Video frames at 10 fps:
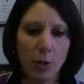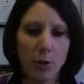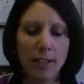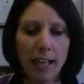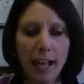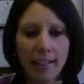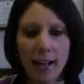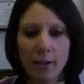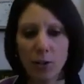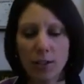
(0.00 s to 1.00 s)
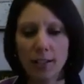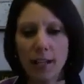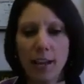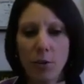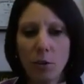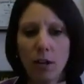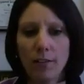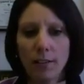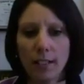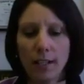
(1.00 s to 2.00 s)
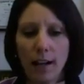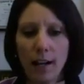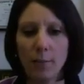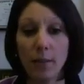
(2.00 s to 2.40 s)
because then that's going to save you a lot of the time